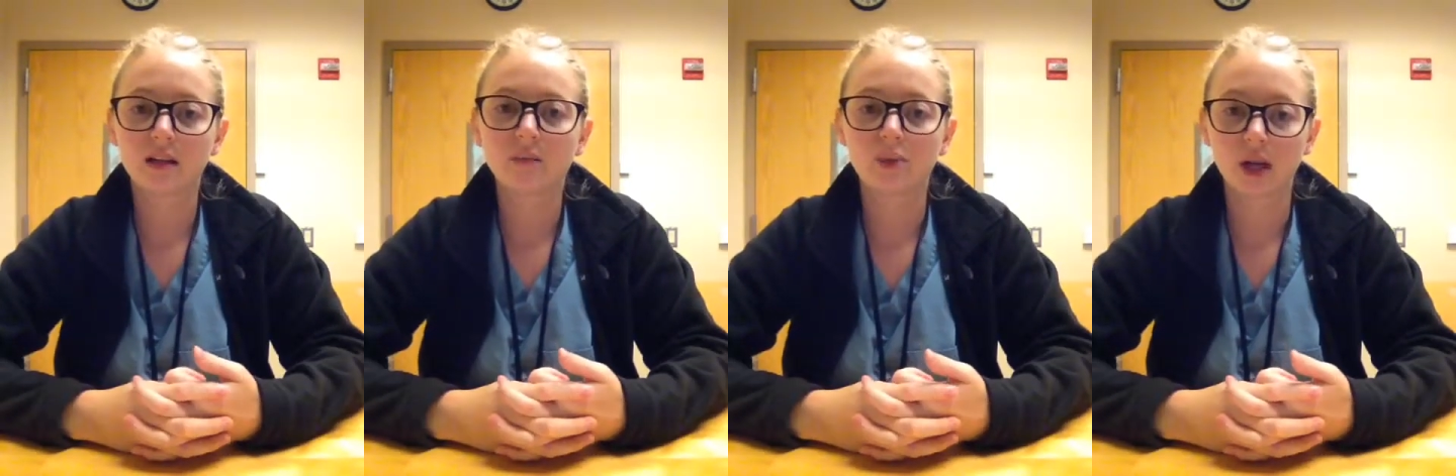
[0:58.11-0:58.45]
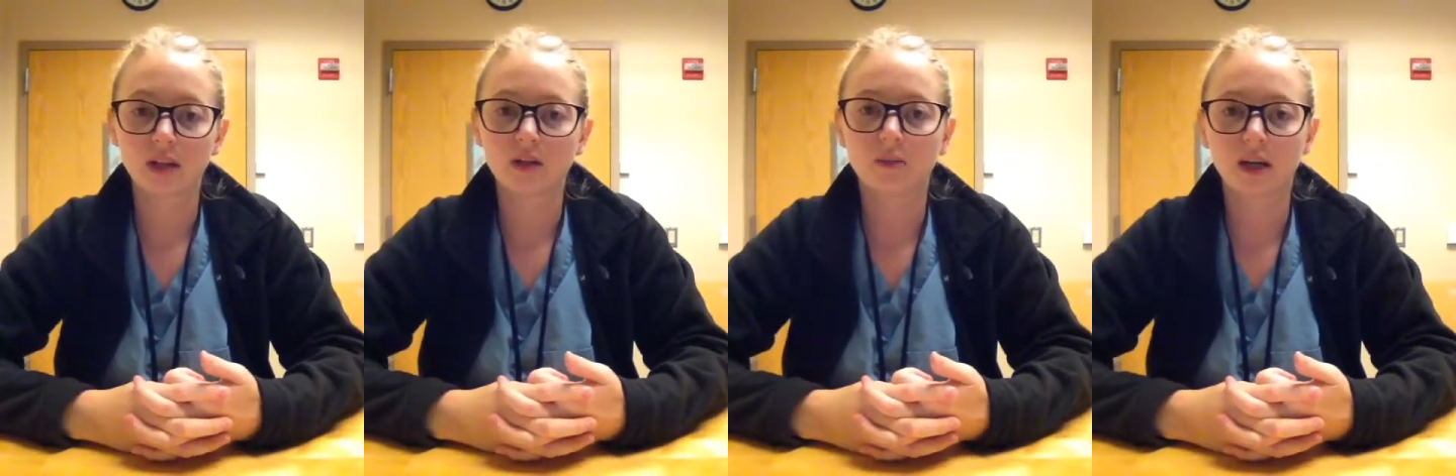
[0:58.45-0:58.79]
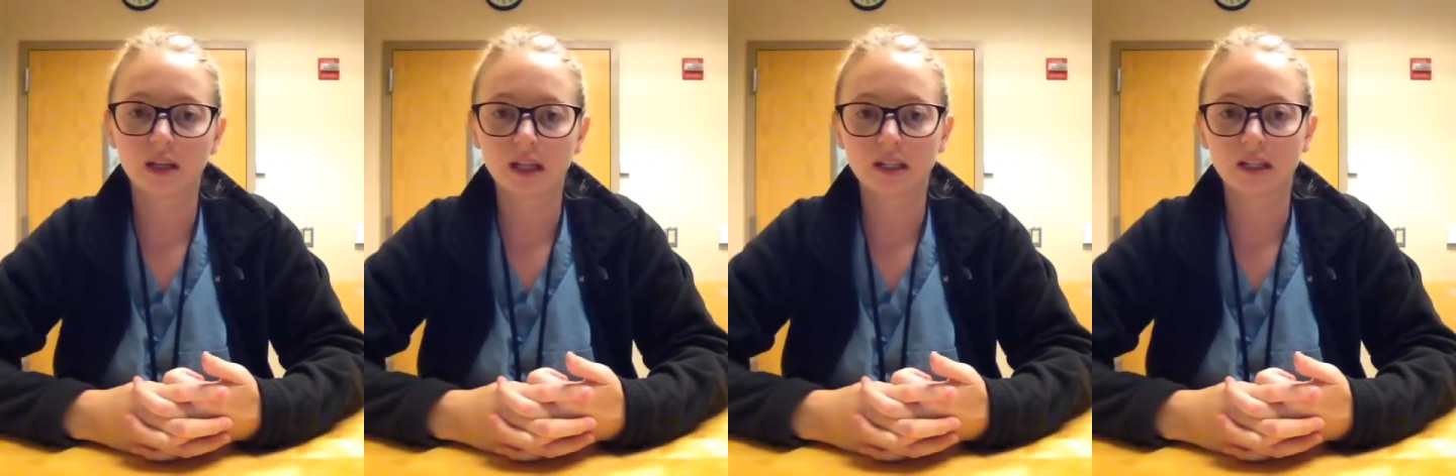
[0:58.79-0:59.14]
brain
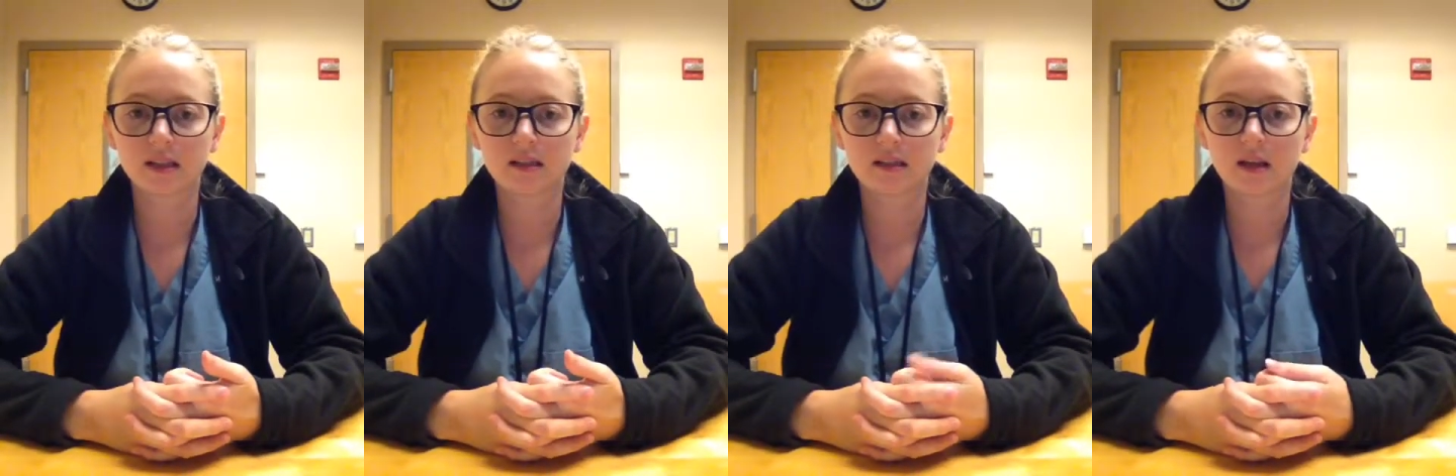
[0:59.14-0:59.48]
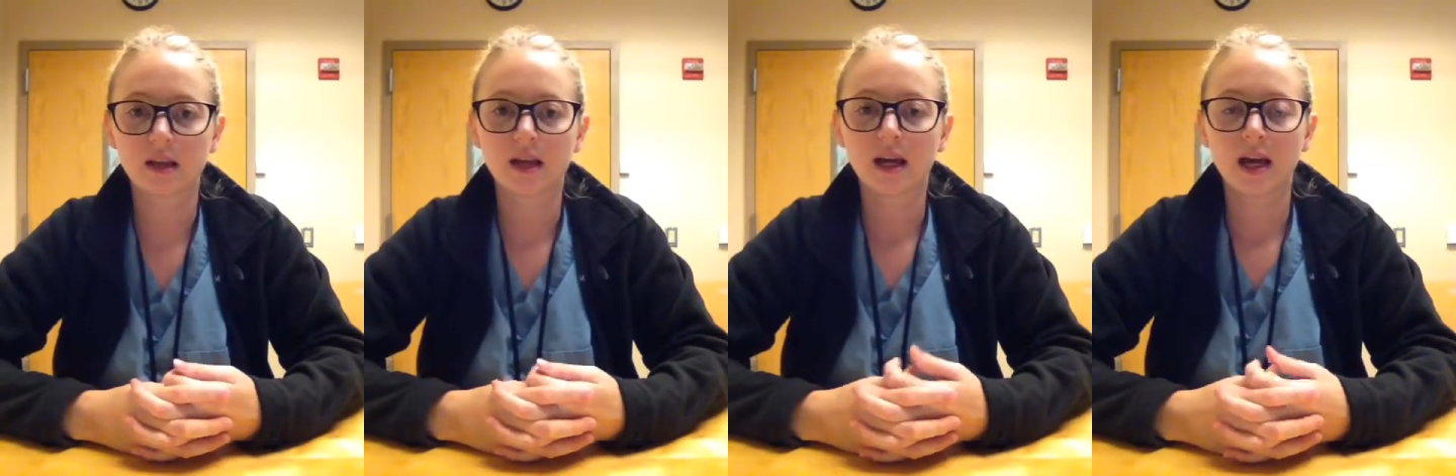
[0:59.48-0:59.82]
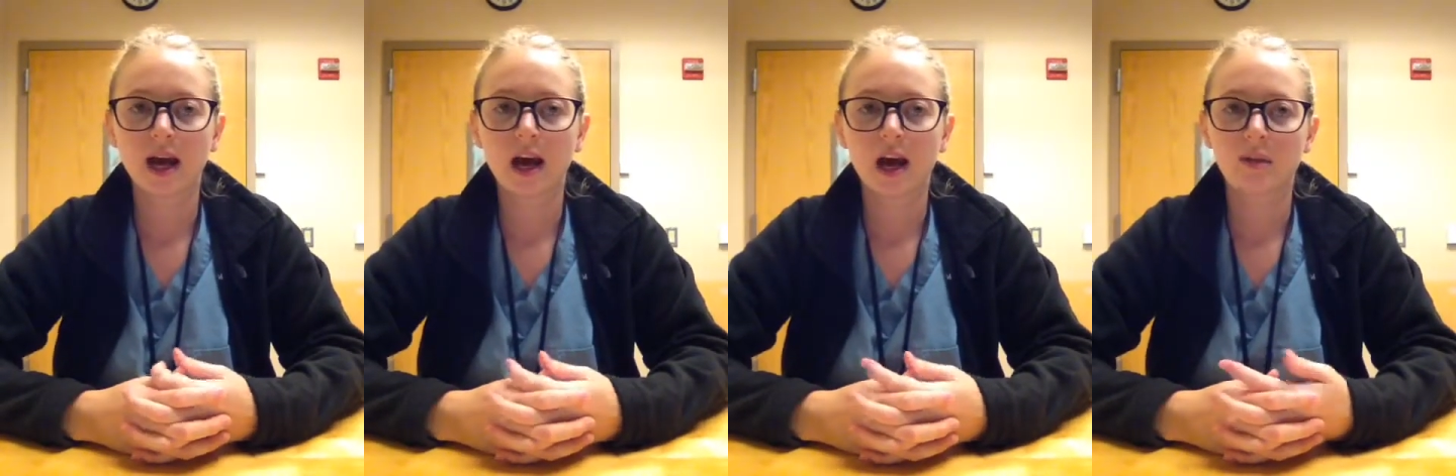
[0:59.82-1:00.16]
homunculus.
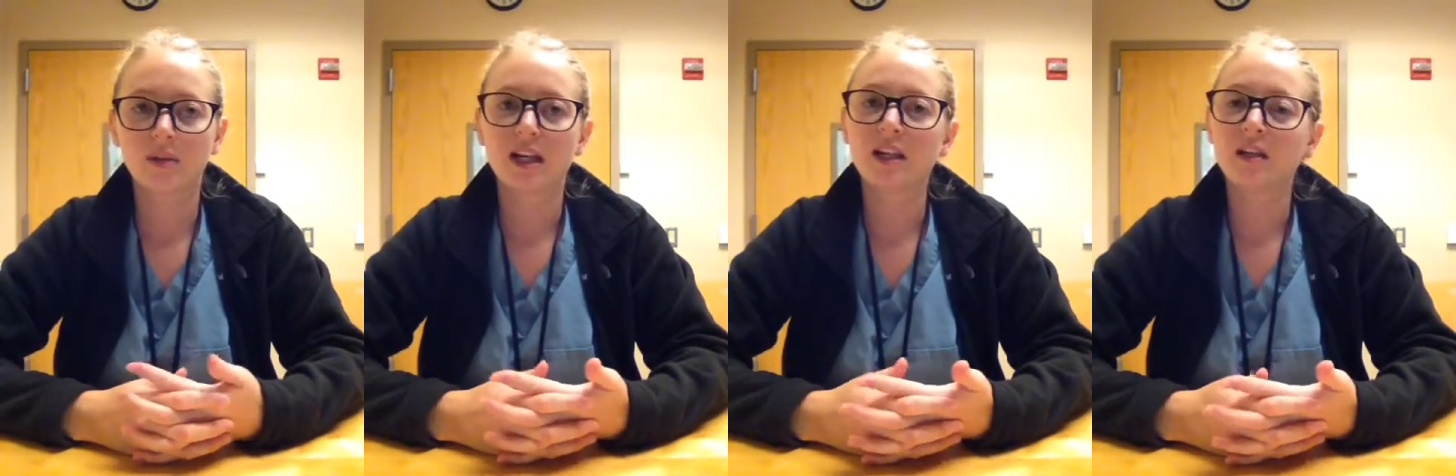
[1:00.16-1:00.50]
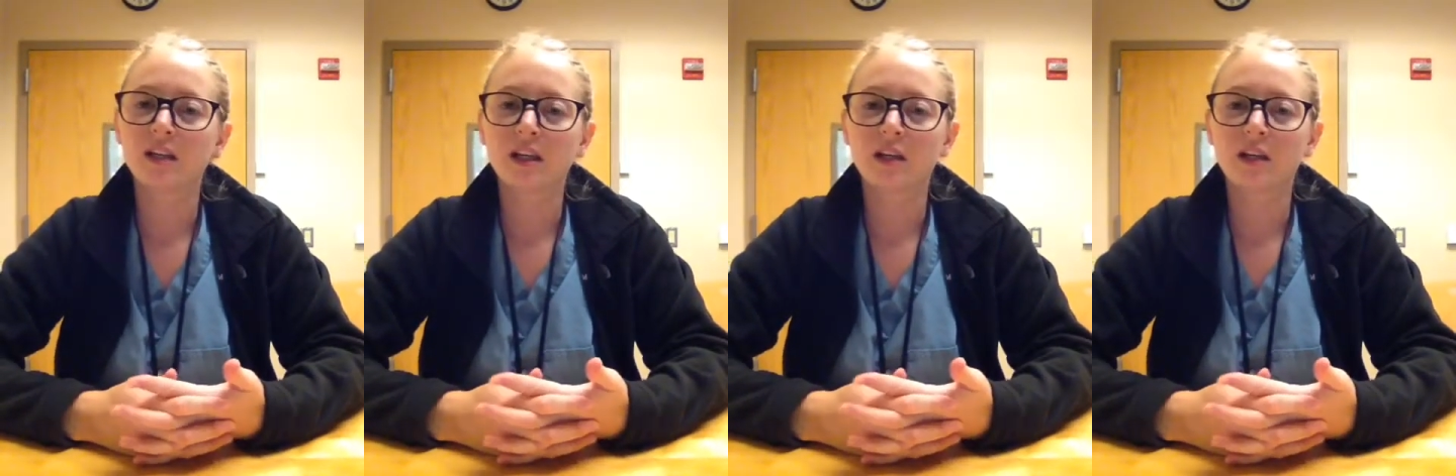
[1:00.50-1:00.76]
Another thing